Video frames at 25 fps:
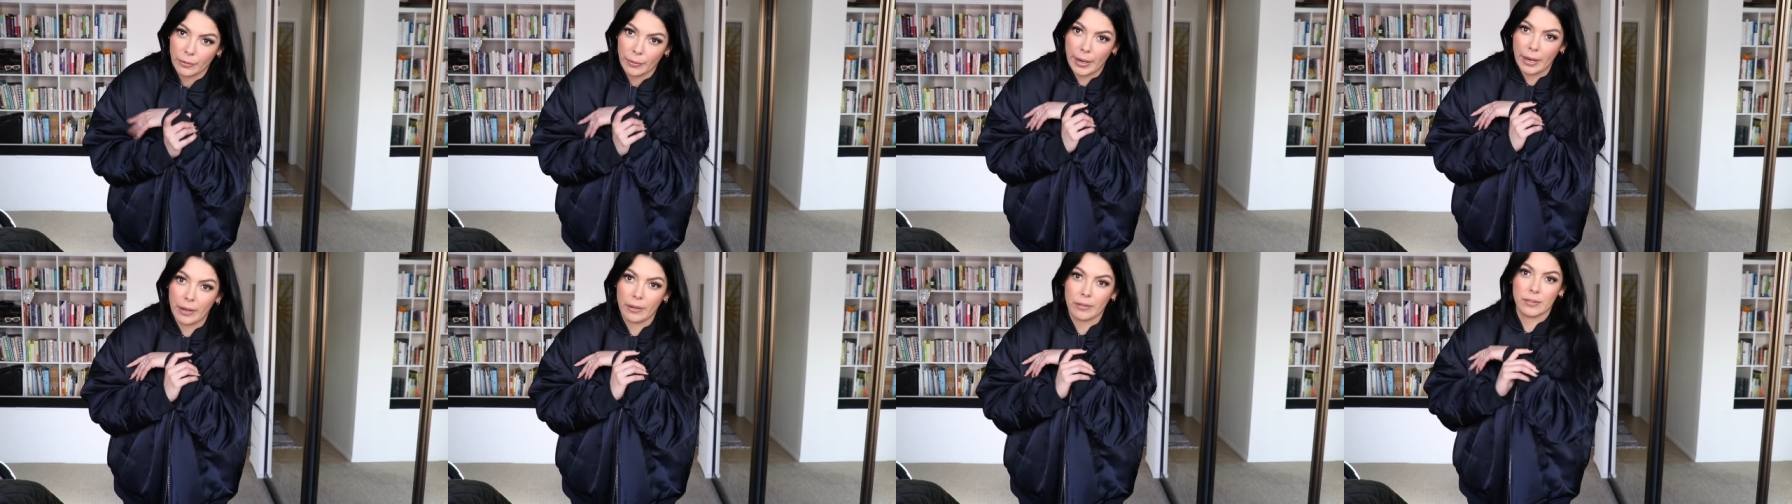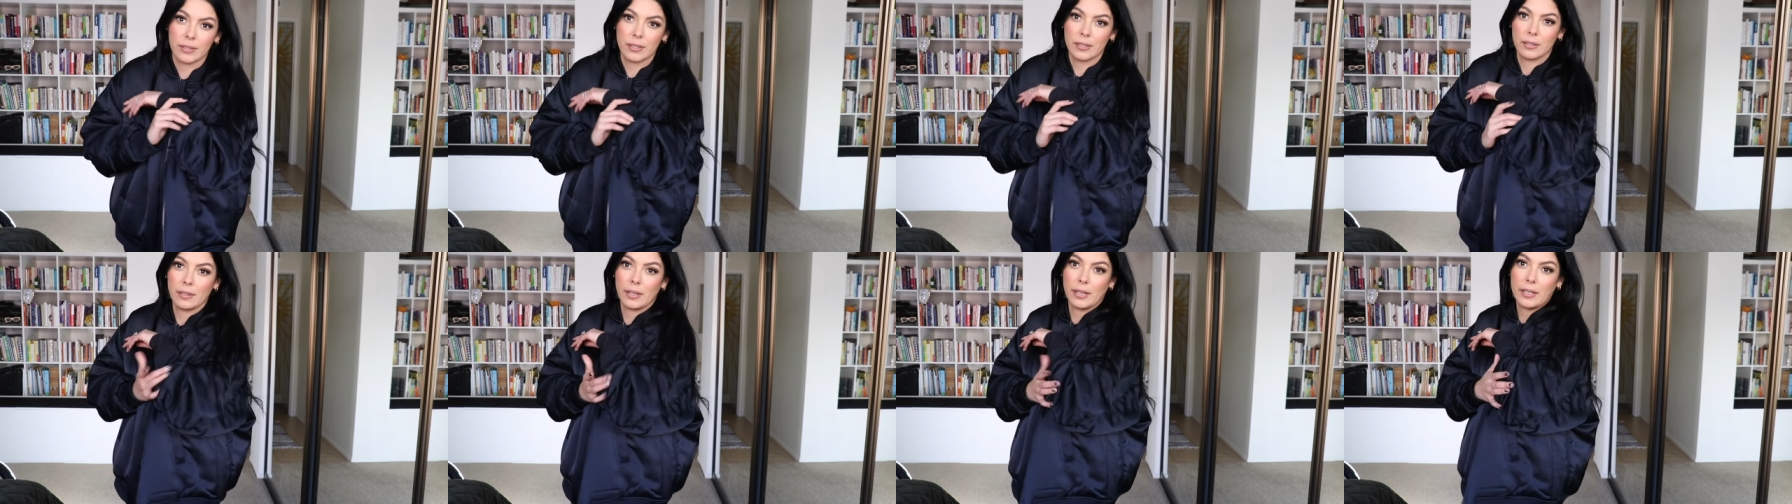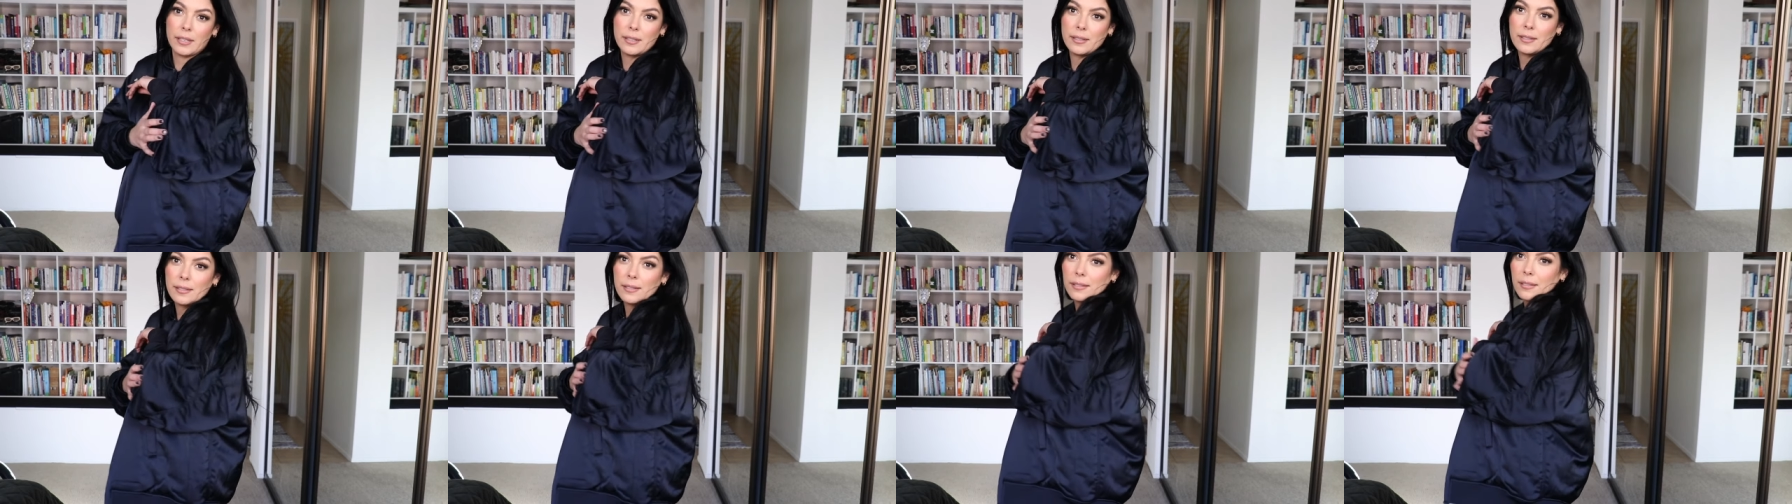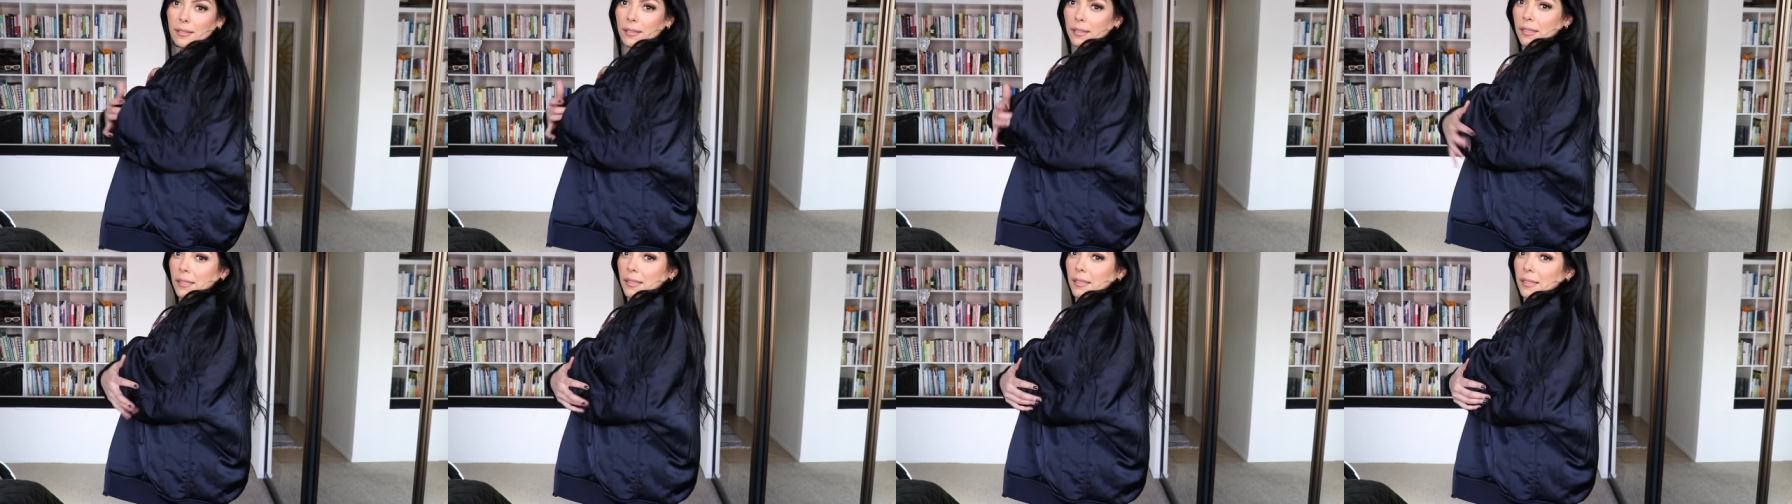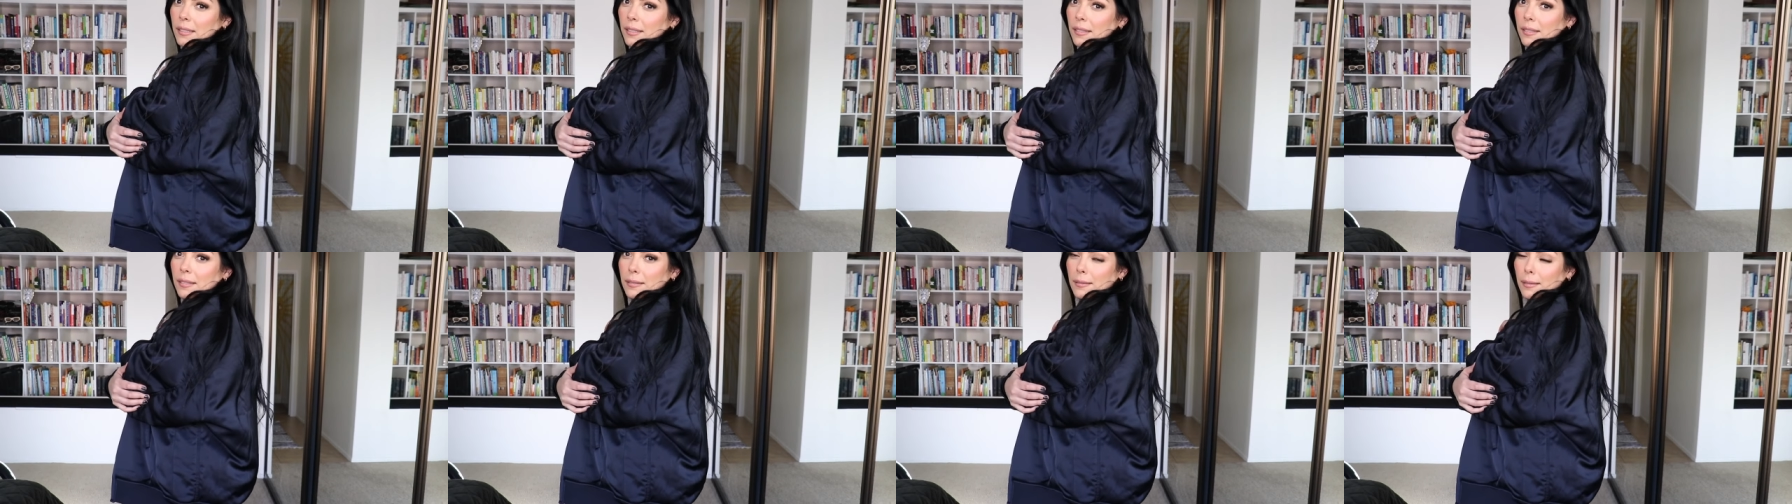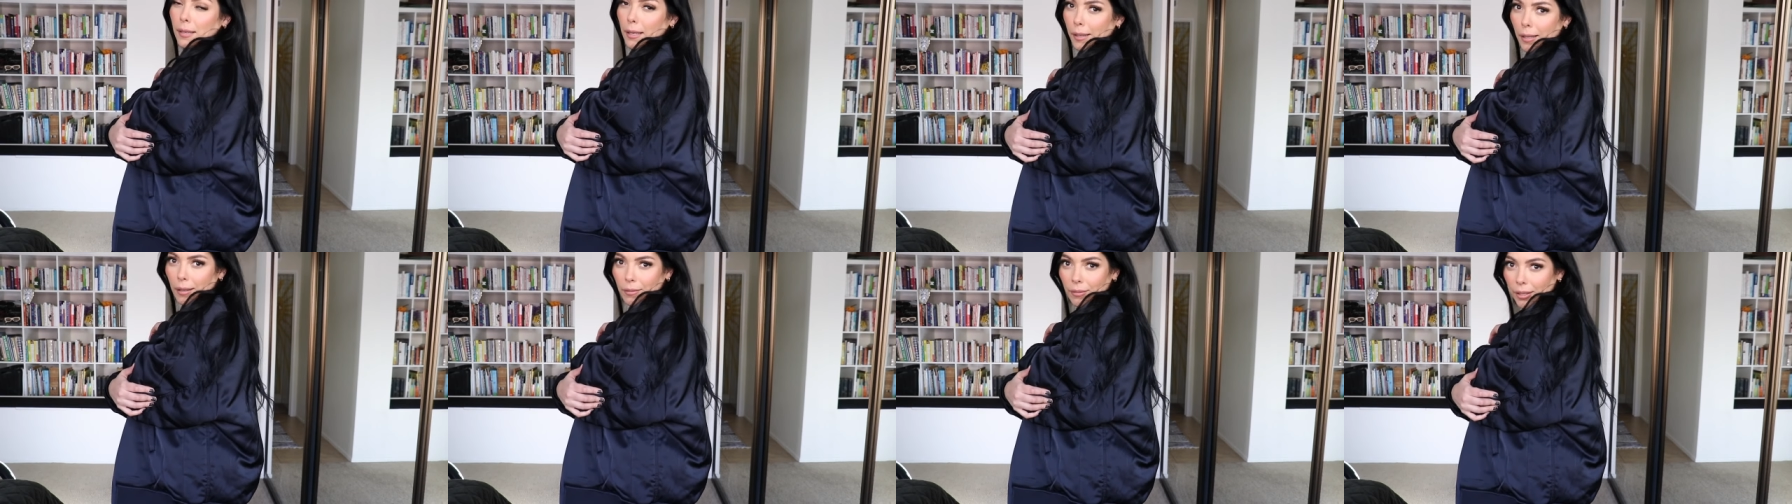round.
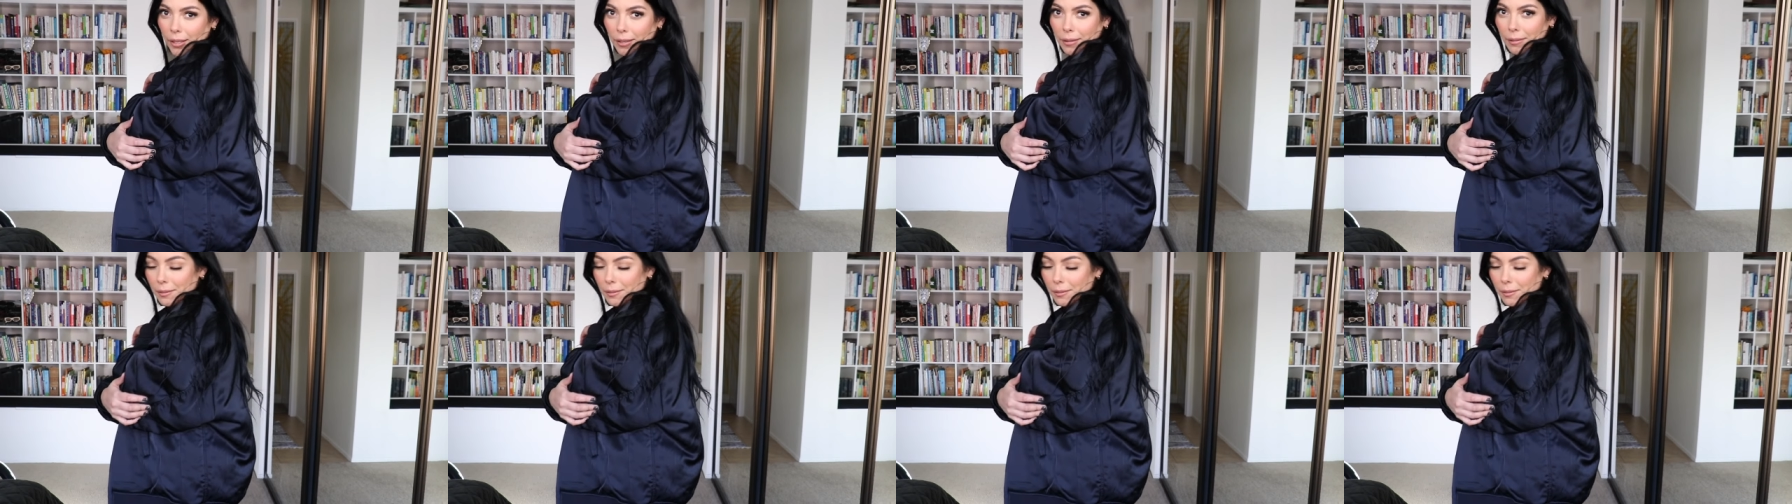I love it.